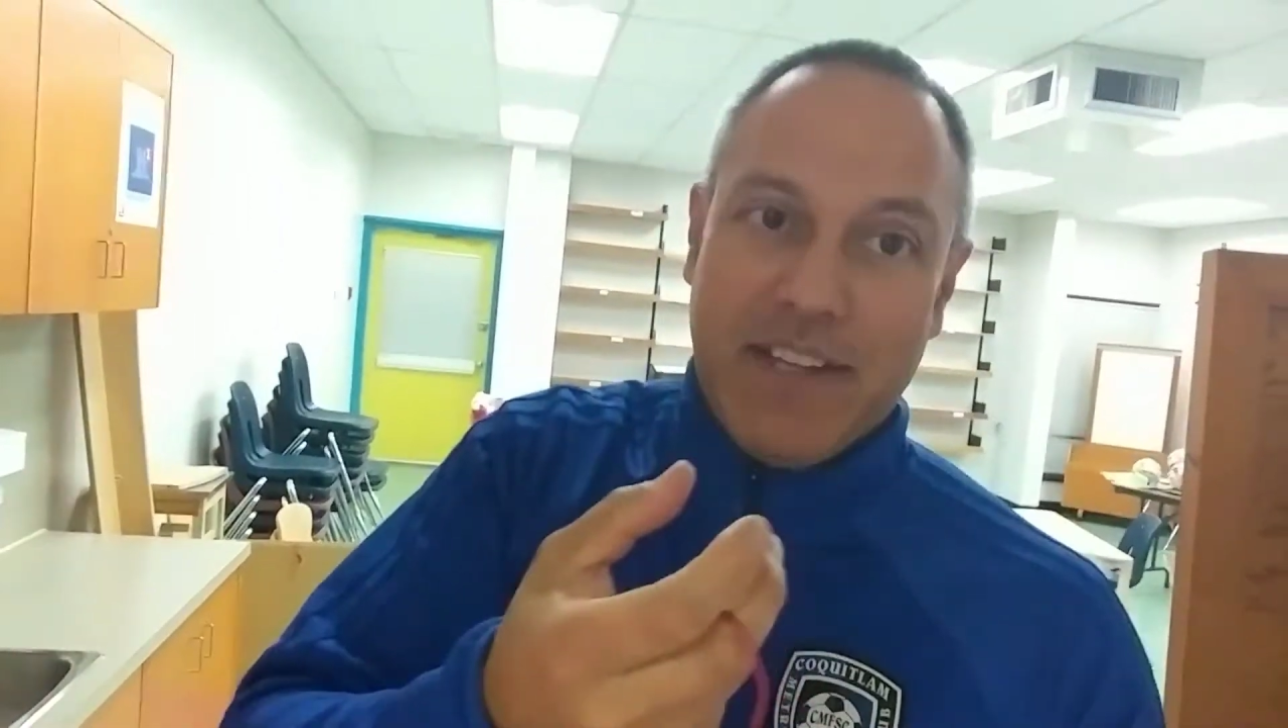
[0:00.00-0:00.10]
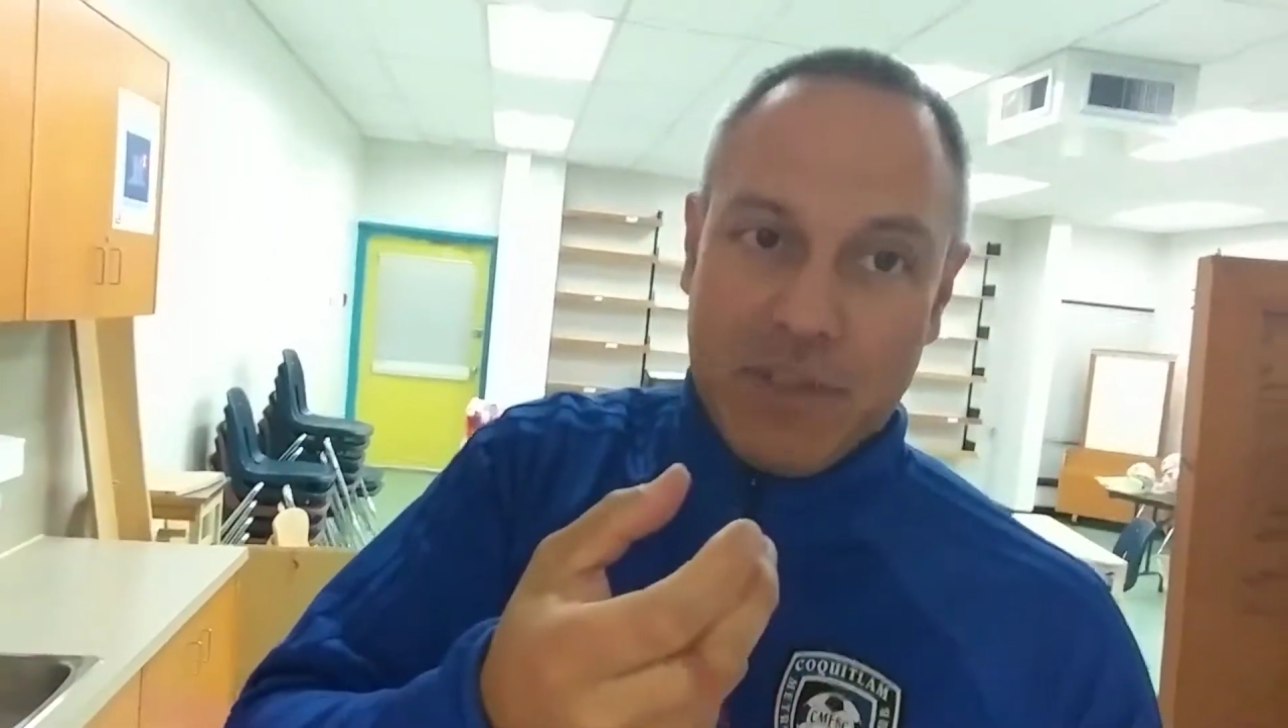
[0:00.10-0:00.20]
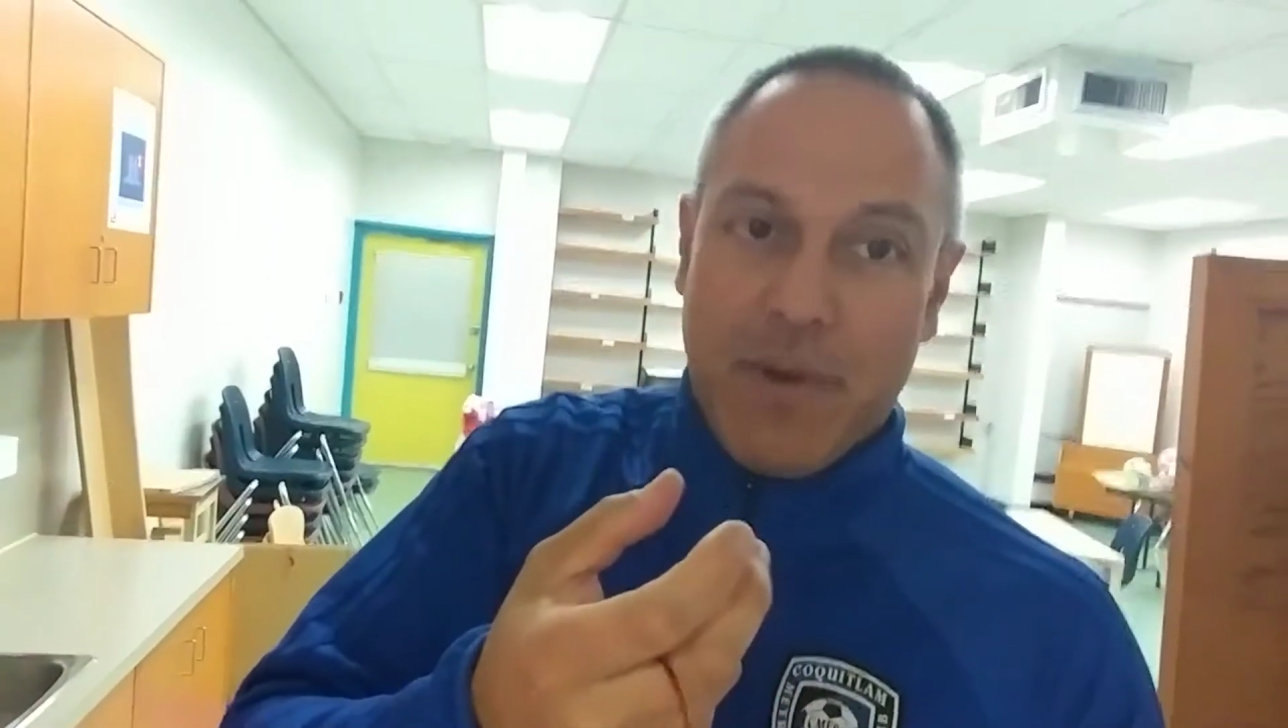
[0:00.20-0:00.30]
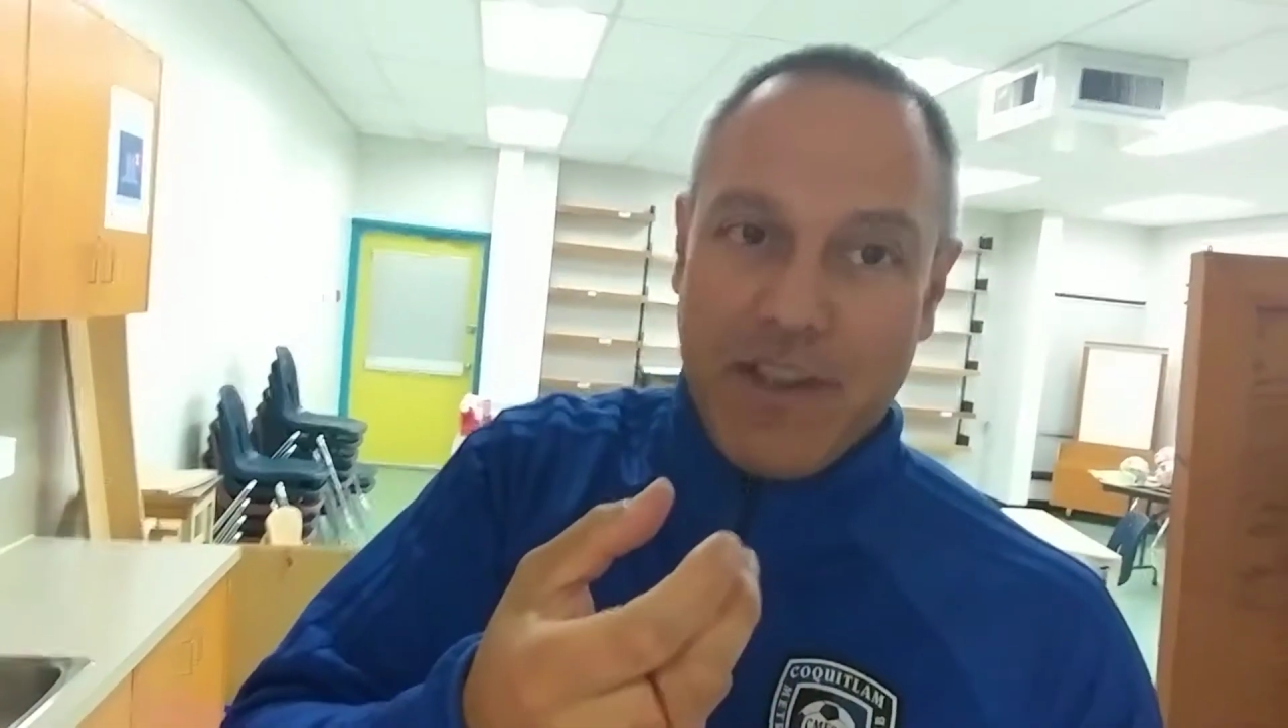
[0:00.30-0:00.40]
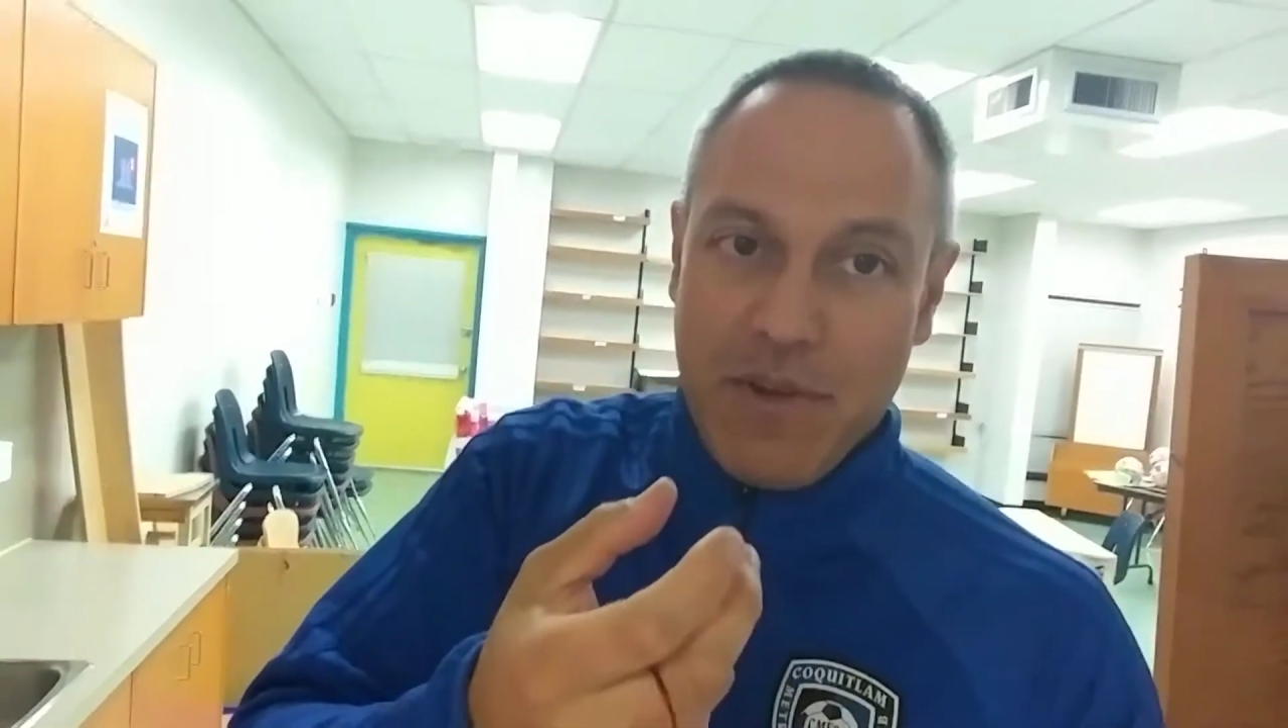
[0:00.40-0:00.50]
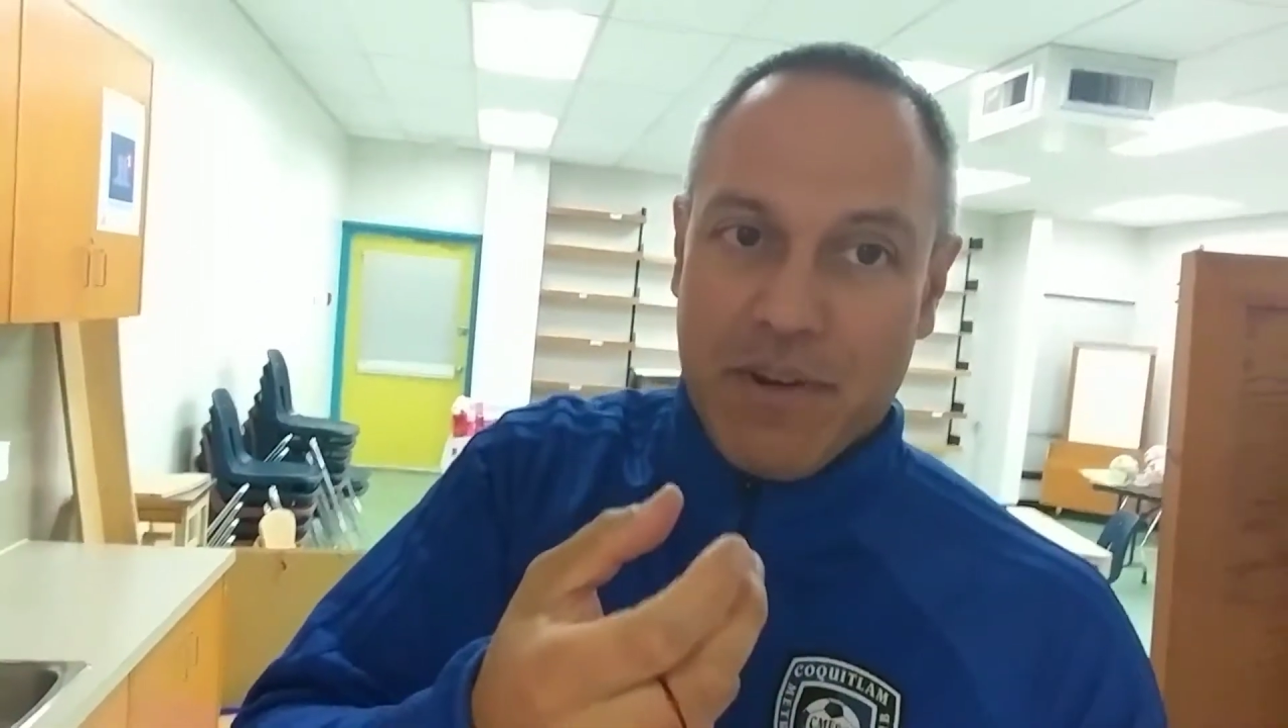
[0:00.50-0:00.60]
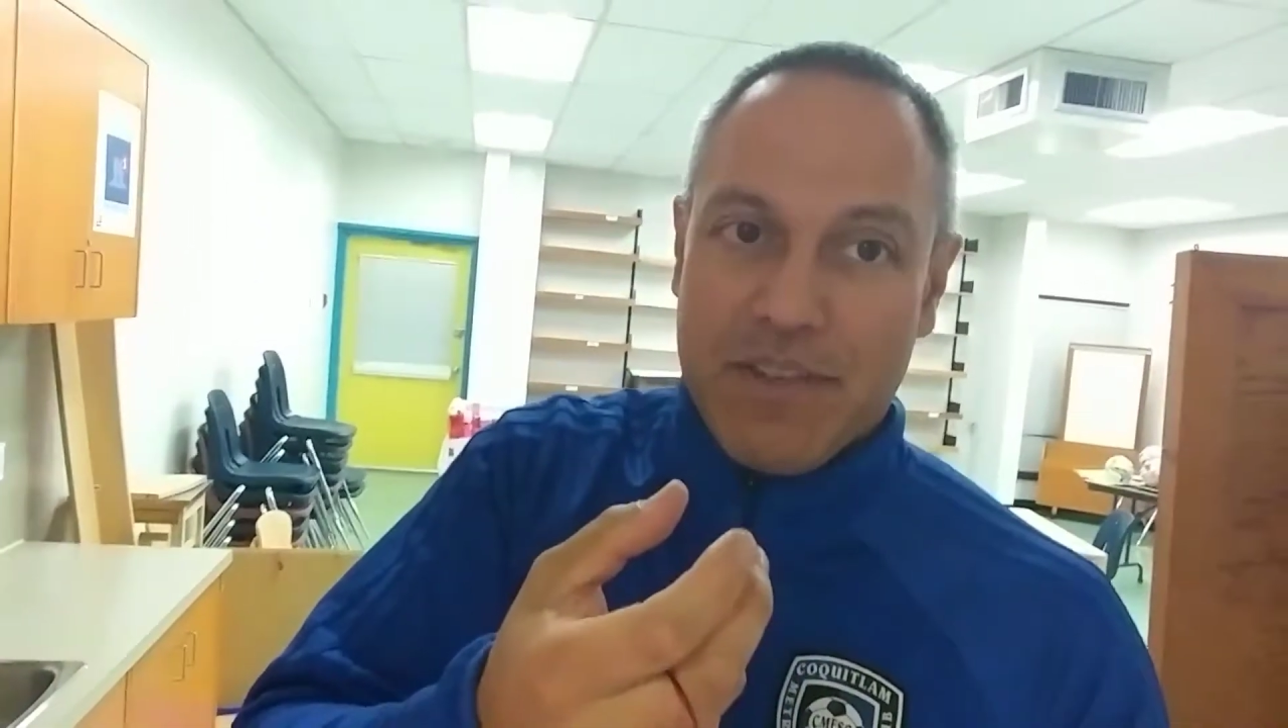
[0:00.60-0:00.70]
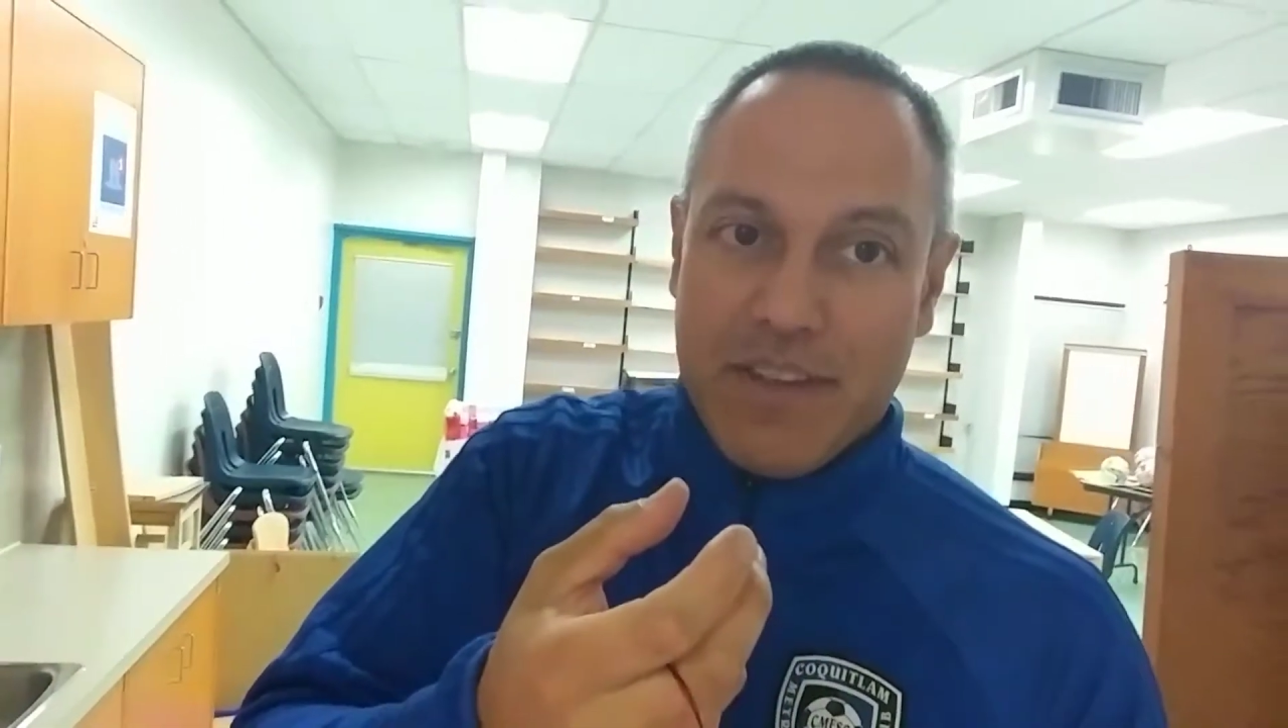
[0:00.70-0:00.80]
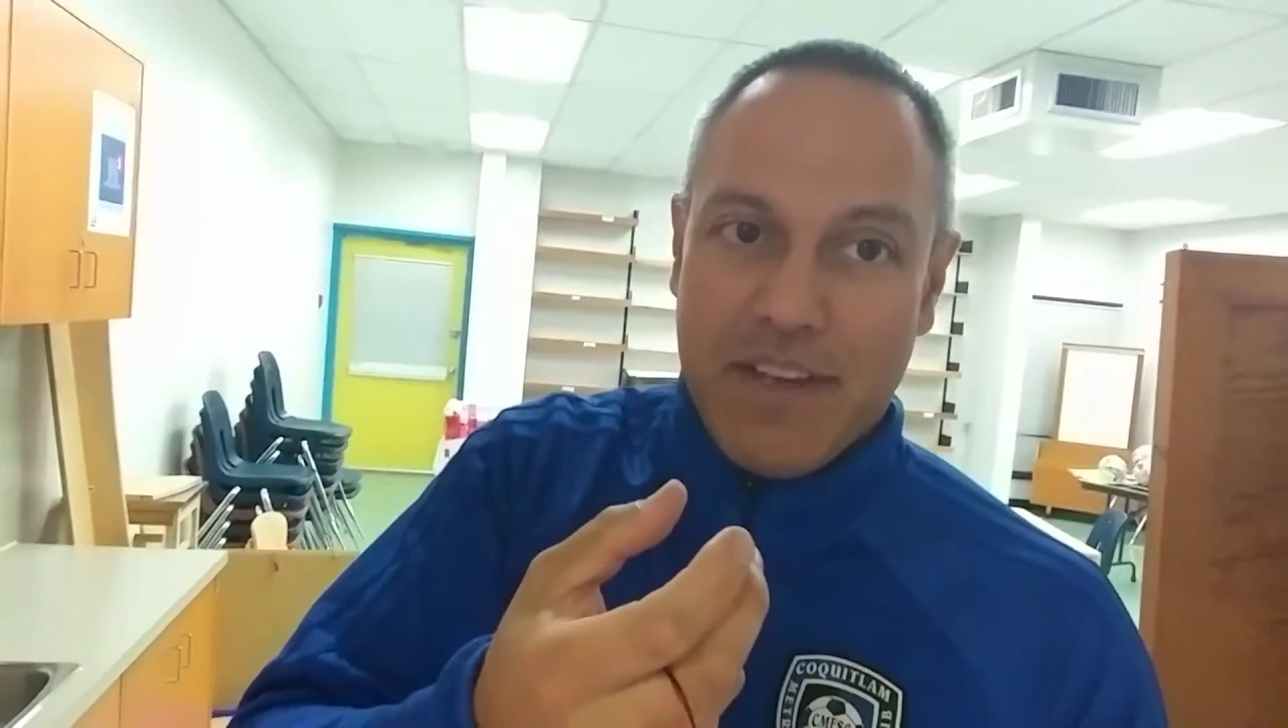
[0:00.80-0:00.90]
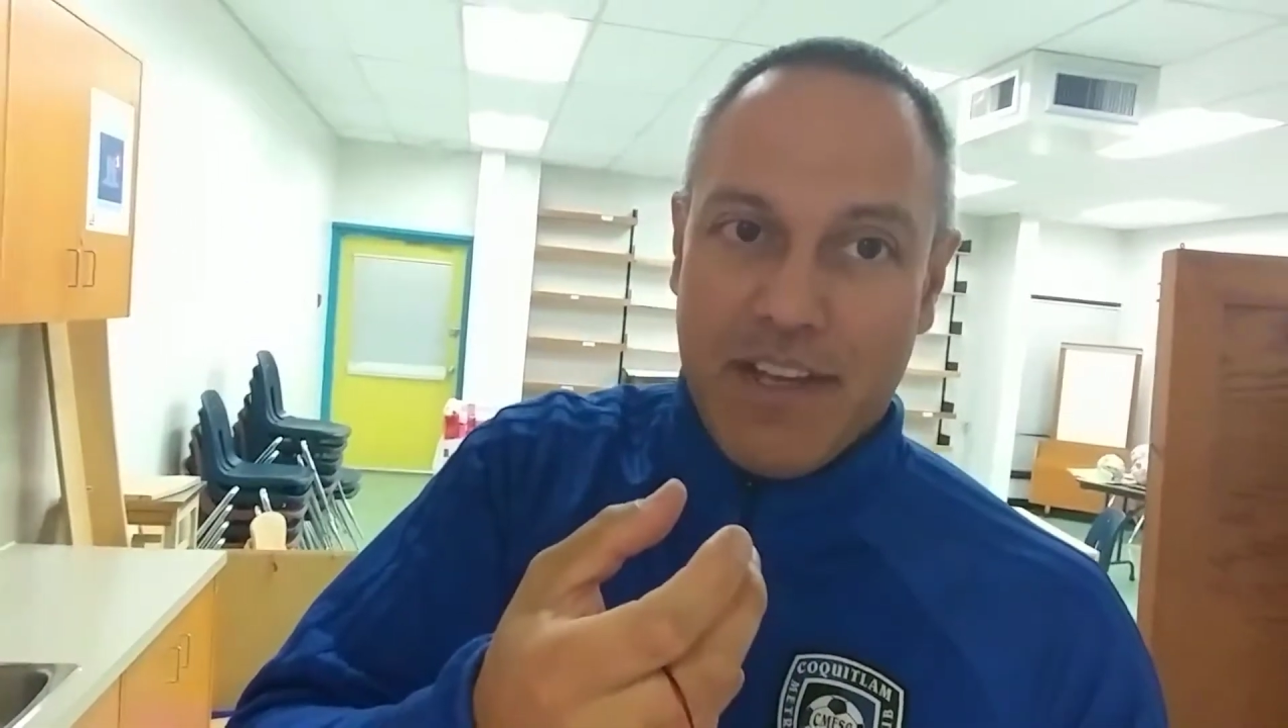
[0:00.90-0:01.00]
it's going
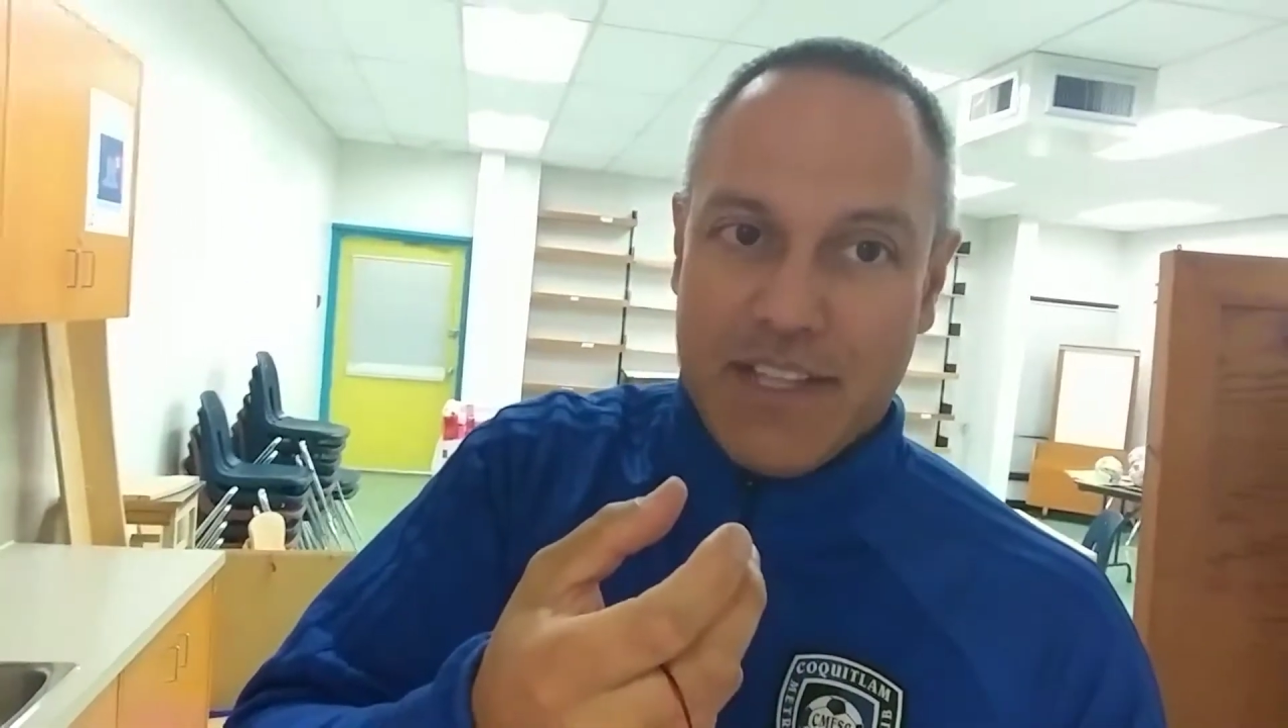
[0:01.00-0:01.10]
north,